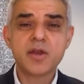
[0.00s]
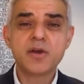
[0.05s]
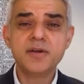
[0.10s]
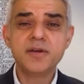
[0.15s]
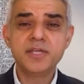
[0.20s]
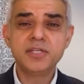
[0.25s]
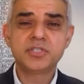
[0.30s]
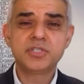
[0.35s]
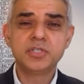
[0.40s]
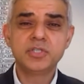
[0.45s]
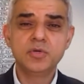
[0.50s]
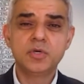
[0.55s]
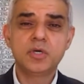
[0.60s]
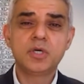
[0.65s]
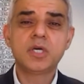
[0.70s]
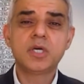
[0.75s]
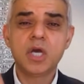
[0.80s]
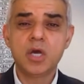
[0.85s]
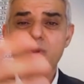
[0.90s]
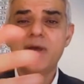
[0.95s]
don't need to
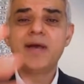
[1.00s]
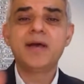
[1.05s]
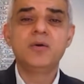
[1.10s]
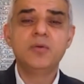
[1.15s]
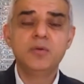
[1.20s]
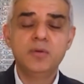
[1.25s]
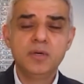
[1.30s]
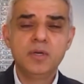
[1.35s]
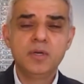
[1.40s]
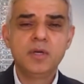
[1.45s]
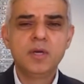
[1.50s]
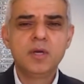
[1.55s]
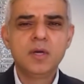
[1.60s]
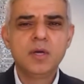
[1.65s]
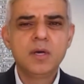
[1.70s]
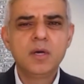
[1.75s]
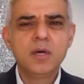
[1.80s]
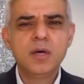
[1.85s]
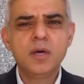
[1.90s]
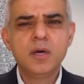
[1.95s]
go out
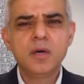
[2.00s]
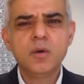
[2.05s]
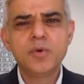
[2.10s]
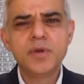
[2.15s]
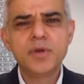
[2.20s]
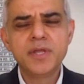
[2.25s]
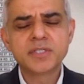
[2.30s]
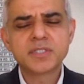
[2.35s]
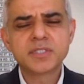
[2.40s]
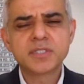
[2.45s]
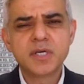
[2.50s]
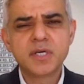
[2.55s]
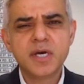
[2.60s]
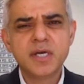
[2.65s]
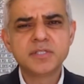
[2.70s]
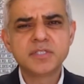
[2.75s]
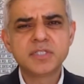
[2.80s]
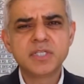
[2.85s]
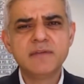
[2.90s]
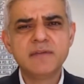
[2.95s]
when it's
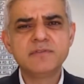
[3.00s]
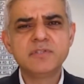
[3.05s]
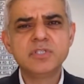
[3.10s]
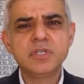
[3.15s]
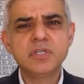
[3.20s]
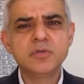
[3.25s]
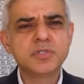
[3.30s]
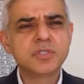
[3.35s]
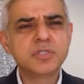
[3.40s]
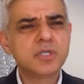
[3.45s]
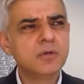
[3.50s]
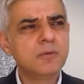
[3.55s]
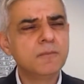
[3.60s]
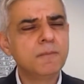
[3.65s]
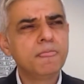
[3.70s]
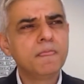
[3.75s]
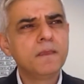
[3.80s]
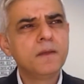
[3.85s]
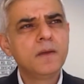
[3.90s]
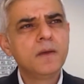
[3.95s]
unsafe to do so,
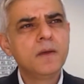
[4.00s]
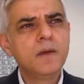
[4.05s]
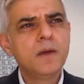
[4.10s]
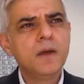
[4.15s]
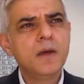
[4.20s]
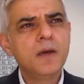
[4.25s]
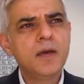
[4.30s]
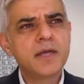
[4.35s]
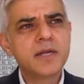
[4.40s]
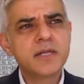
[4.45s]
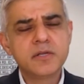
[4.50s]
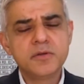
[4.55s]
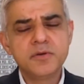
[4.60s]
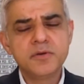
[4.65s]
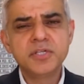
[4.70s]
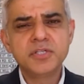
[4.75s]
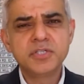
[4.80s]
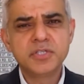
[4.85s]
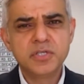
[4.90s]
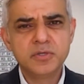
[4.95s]
and I don't
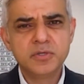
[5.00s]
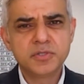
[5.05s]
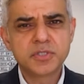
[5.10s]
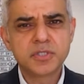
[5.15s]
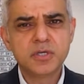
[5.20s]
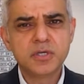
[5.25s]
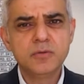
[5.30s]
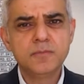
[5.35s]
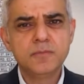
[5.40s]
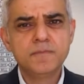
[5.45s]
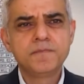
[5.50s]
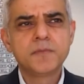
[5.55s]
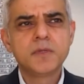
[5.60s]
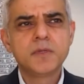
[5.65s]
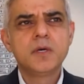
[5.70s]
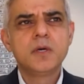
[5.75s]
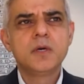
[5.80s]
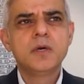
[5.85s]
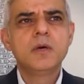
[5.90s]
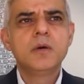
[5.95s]
need to do so.
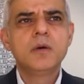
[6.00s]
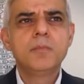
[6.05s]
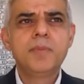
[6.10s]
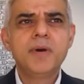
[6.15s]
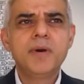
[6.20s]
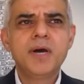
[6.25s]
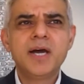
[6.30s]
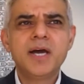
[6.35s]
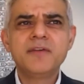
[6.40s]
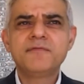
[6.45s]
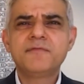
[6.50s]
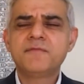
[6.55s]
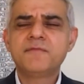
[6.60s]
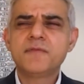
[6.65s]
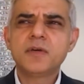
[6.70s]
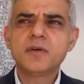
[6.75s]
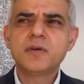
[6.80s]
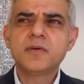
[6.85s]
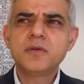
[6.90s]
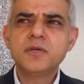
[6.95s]
But I've
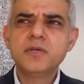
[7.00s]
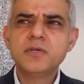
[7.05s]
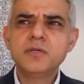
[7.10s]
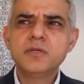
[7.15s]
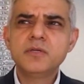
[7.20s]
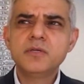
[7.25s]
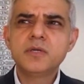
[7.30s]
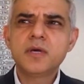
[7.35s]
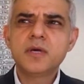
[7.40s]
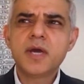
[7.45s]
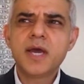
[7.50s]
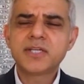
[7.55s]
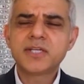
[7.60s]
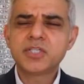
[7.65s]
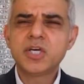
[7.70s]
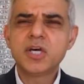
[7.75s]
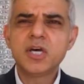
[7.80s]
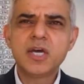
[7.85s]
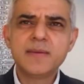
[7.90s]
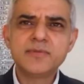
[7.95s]
at
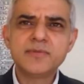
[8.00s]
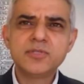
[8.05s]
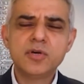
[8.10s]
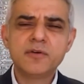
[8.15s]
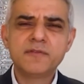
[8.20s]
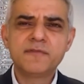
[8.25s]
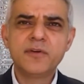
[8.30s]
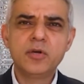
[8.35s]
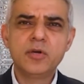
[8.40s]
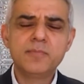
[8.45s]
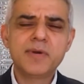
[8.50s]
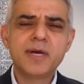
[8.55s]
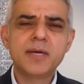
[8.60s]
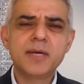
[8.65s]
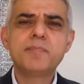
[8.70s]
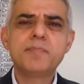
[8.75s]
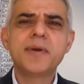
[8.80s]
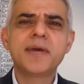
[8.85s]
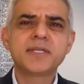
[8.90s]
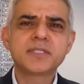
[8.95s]
times not felt my
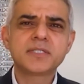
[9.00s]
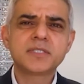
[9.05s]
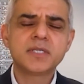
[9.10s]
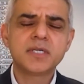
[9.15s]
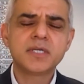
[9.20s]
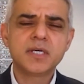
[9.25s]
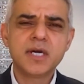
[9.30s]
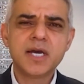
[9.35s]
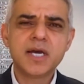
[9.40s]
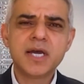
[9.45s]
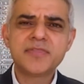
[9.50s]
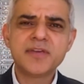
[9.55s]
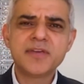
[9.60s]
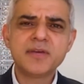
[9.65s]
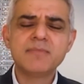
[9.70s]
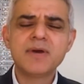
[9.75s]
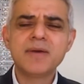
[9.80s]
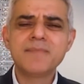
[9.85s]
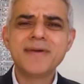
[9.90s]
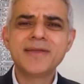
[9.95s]
best. I think
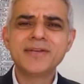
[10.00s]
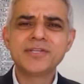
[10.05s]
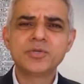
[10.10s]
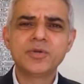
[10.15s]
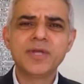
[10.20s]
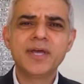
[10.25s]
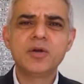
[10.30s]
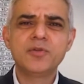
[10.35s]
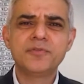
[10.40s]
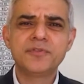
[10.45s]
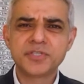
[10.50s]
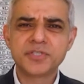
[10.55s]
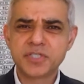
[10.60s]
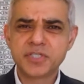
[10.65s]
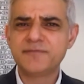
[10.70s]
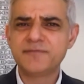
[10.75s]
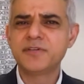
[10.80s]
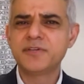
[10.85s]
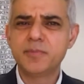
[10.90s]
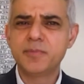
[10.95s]
my mental health has
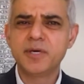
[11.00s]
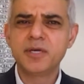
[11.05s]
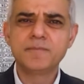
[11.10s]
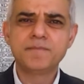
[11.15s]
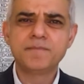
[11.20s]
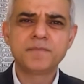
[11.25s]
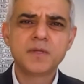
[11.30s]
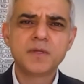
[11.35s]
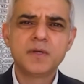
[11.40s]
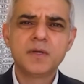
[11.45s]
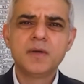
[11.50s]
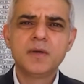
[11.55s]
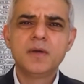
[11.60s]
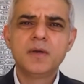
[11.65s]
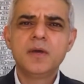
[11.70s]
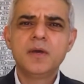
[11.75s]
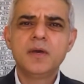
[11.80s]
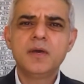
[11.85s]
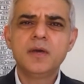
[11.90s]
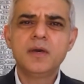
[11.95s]
suffered a
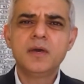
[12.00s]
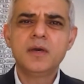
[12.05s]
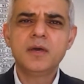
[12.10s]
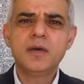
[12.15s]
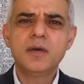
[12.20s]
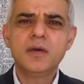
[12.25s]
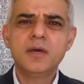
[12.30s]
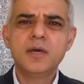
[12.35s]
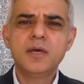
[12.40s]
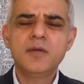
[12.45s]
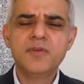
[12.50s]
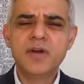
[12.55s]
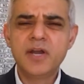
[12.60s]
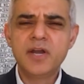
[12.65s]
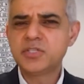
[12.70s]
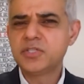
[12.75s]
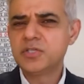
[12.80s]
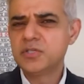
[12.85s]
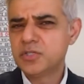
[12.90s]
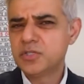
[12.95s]
bit in
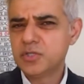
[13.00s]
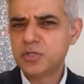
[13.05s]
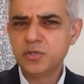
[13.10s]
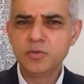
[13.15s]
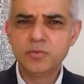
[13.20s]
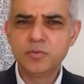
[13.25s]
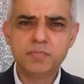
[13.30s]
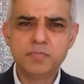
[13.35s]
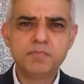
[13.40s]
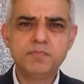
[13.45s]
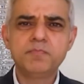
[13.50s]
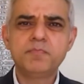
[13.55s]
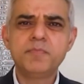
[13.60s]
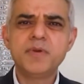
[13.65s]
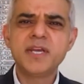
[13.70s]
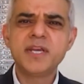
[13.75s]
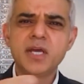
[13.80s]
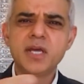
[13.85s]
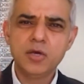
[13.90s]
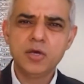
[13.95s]
relation to
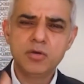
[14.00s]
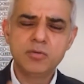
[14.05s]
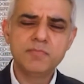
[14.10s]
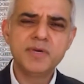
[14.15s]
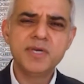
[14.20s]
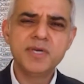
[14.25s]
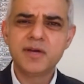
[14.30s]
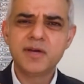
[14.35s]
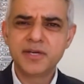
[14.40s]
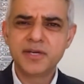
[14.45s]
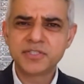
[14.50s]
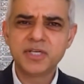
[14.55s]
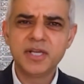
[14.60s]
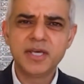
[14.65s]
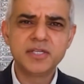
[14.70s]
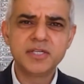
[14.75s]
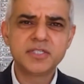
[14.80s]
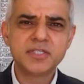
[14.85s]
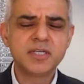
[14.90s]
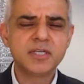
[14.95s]
being at home, being
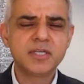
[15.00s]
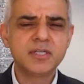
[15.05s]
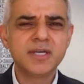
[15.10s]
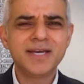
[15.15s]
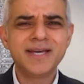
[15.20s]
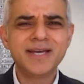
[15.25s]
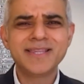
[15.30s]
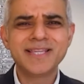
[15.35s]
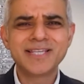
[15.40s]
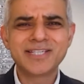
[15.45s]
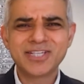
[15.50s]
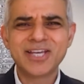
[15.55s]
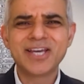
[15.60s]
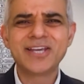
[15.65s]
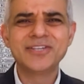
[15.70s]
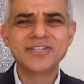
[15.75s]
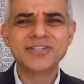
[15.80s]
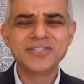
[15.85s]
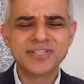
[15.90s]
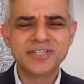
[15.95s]
isolated, and the
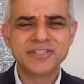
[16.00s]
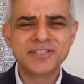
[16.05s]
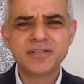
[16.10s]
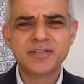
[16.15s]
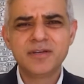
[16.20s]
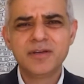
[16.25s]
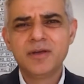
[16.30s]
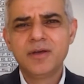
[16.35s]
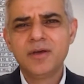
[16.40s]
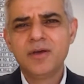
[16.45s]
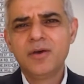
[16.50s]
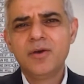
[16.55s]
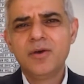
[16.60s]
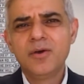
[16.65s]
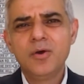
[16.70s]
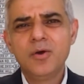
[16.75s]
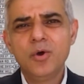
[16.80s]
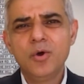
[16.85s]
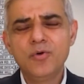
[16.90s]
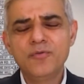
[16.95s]
challenges
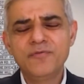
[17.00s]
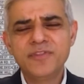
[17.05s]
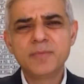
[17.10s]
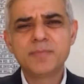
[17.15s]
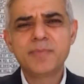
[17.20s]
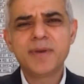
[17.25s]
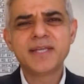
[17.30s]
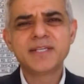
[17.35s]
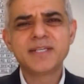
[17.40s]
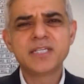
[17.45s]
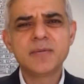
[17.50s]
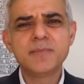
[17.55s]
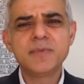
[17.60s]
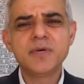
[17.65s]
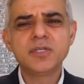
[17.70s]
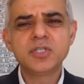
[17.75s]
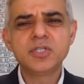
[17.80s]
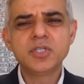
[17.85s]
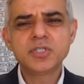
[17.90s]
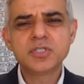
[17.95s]
of the
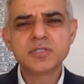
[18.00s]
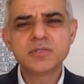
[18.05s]
pandemic.